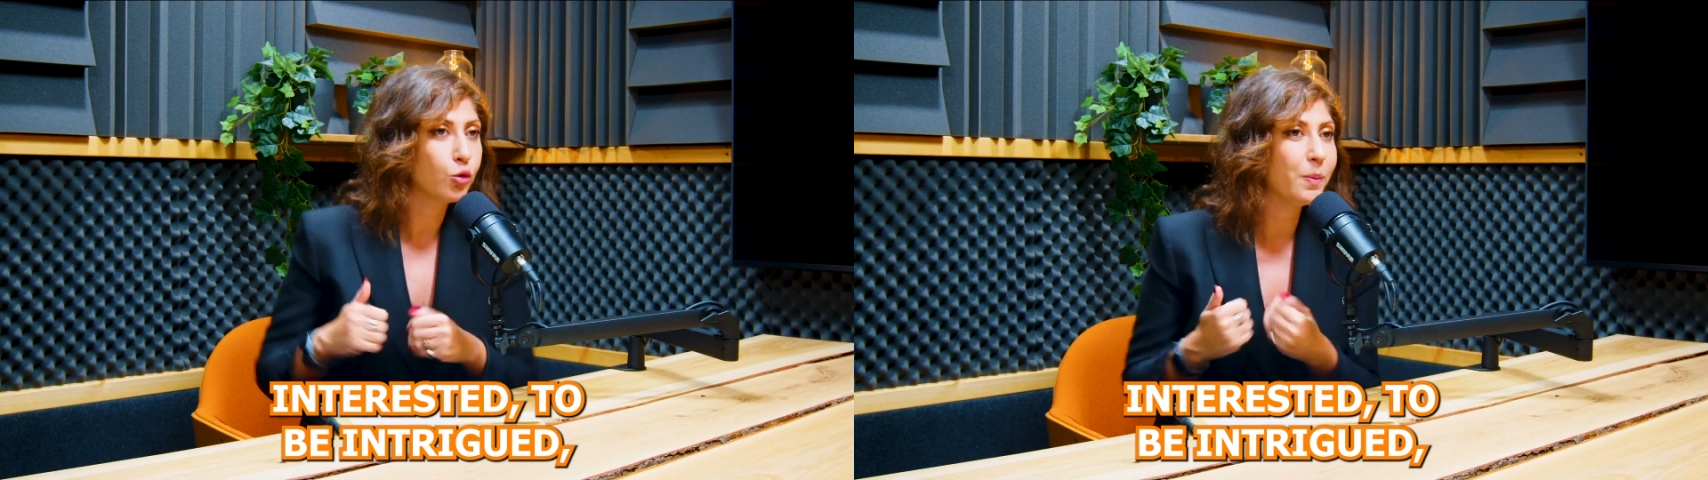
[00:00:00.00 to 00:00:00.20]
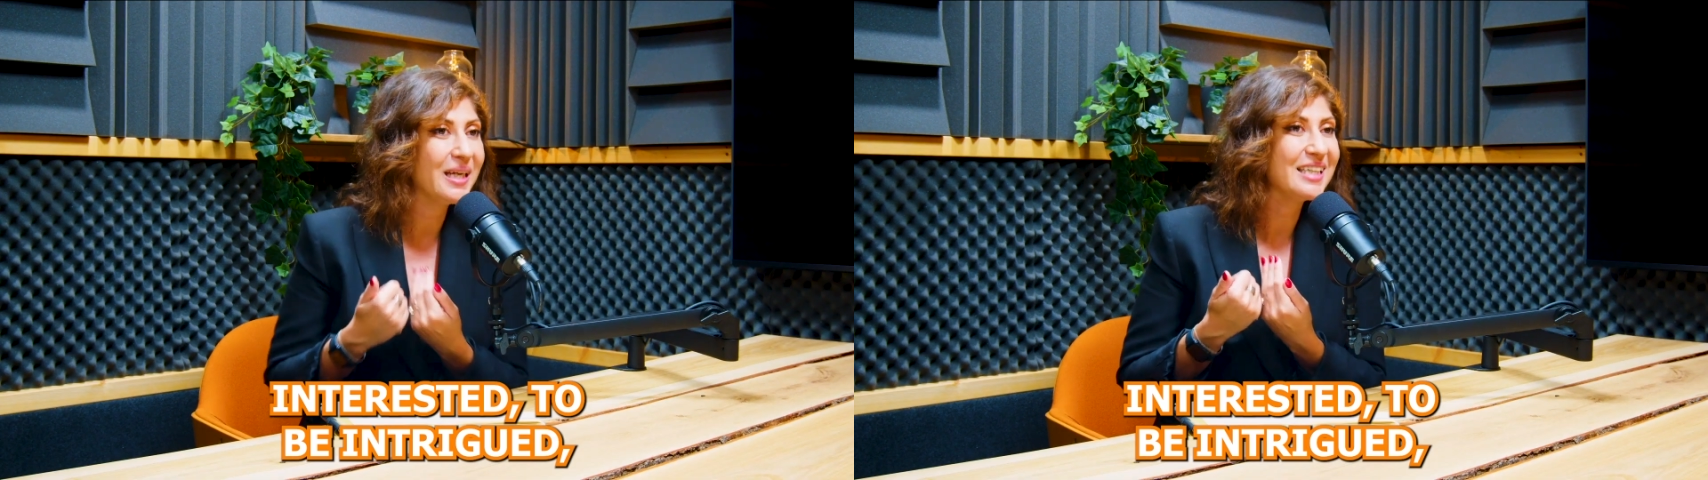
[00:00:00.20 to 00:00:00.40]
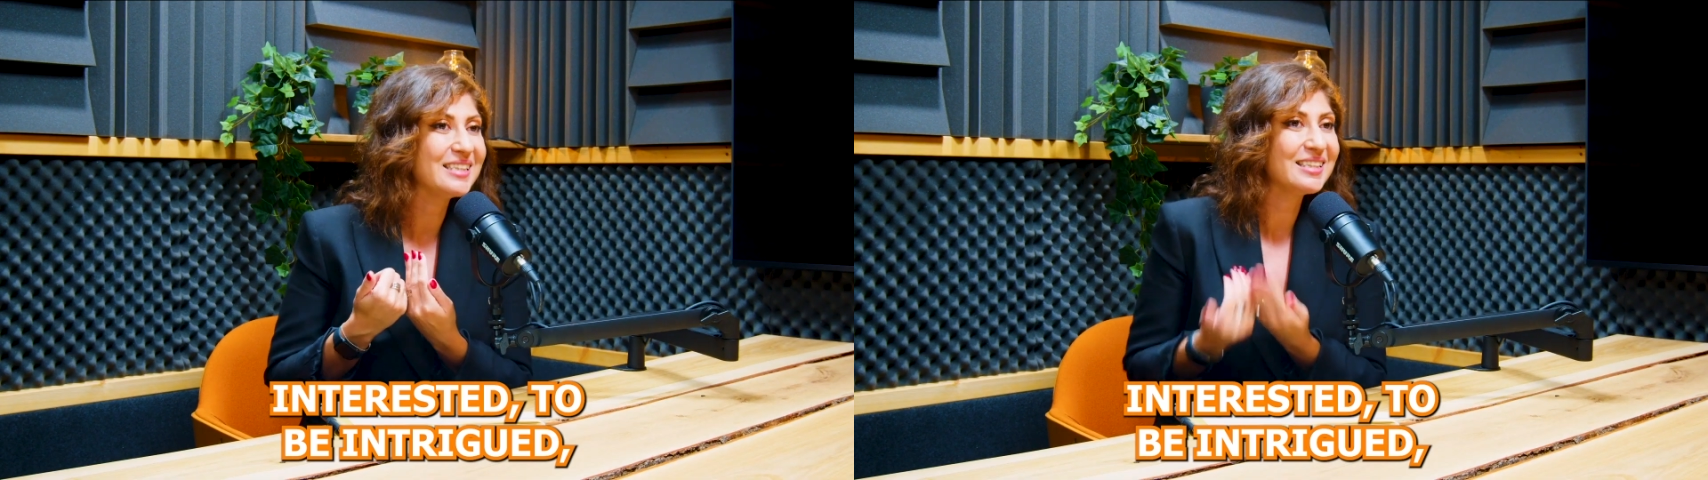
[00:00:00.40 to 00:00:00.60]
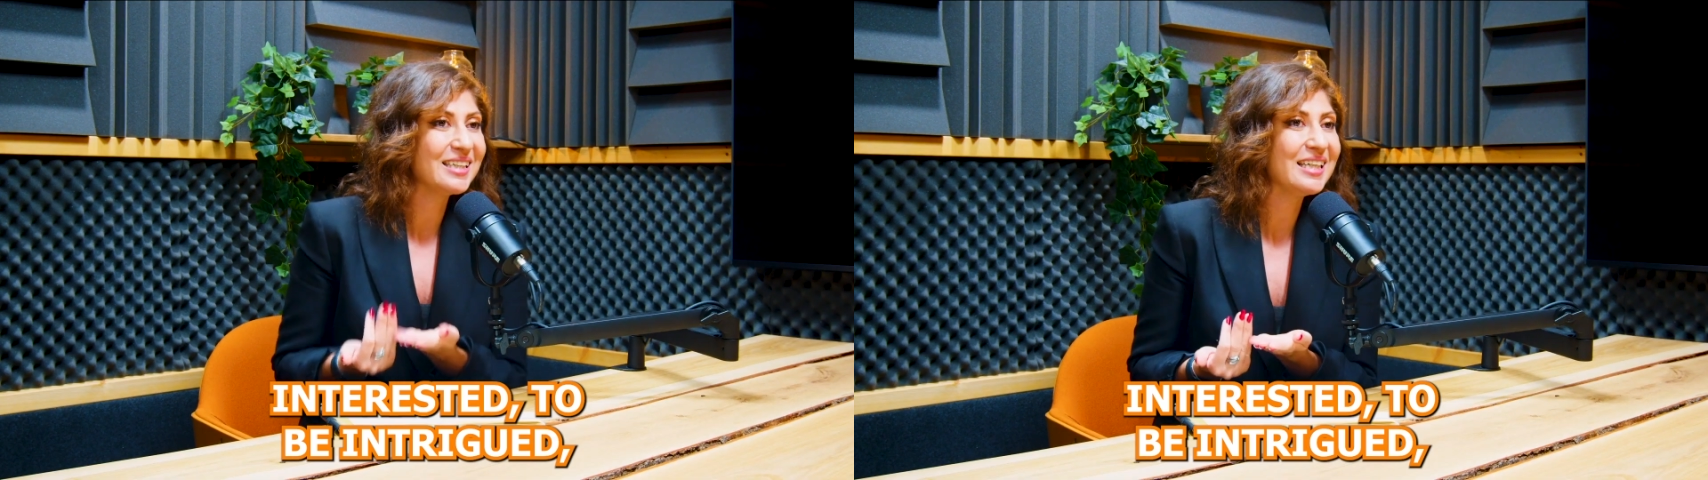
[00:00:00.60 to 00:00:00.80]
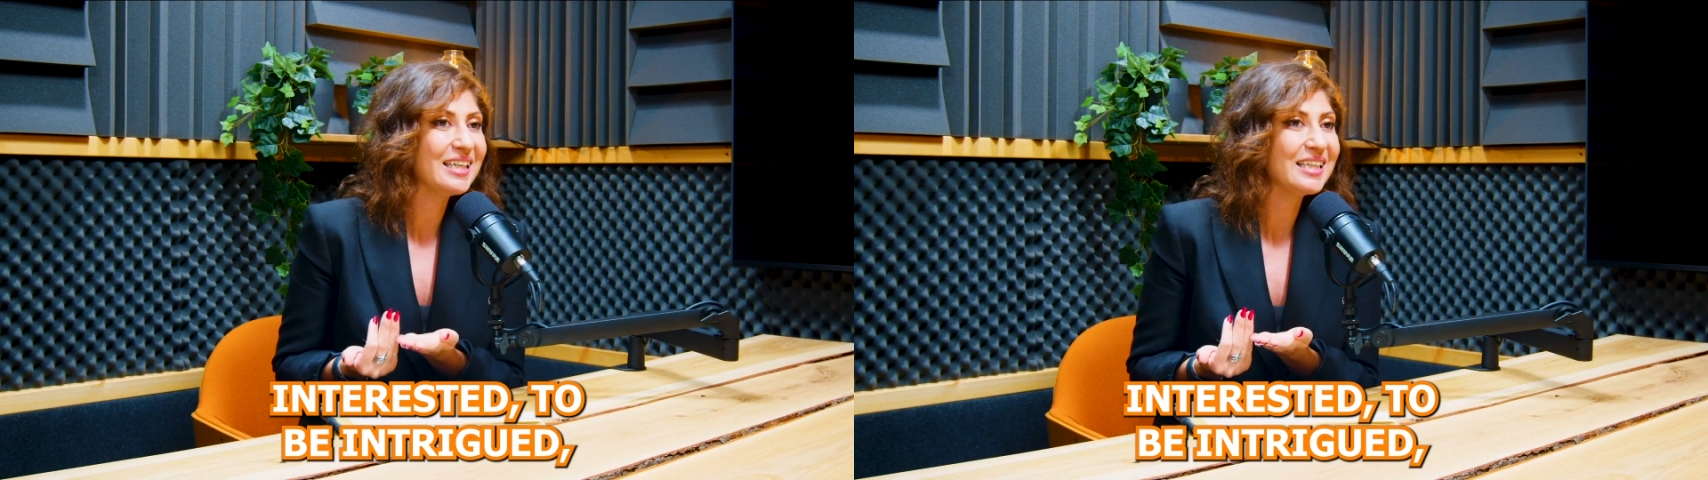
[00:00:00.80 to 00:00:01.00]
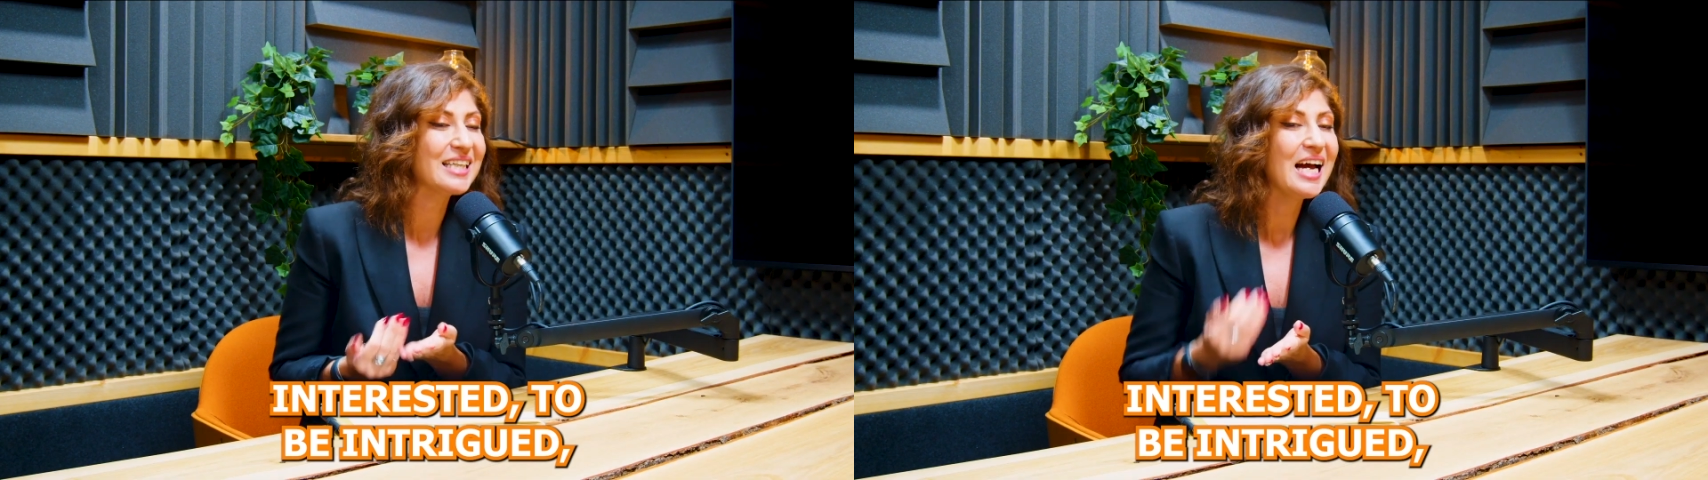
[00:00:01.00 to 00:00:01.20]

to be intrigued,